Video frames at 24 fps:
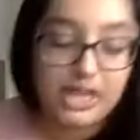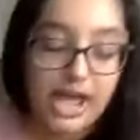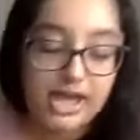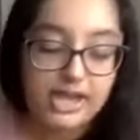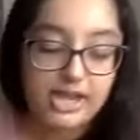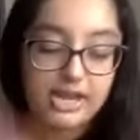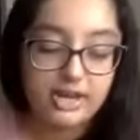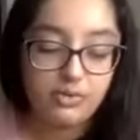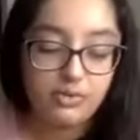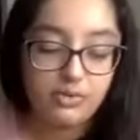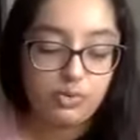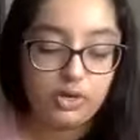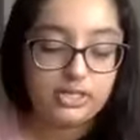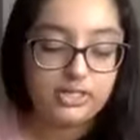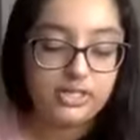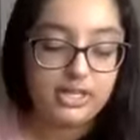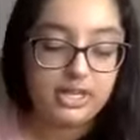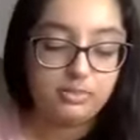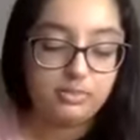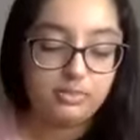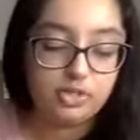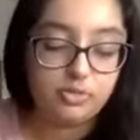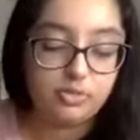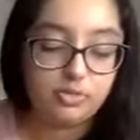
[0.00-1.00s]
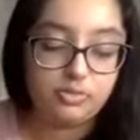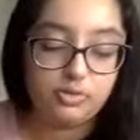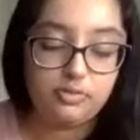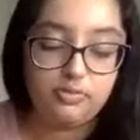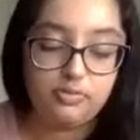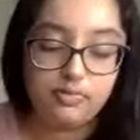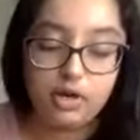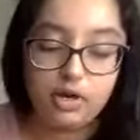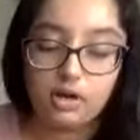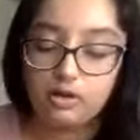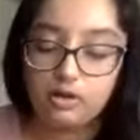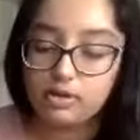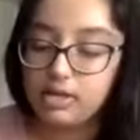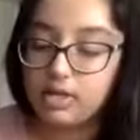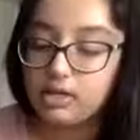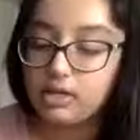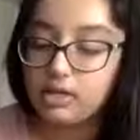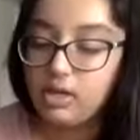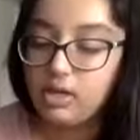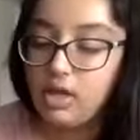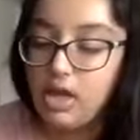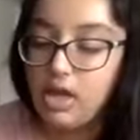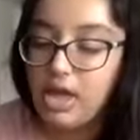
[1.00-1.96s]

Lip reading: to add in 1 tablespoon of garlic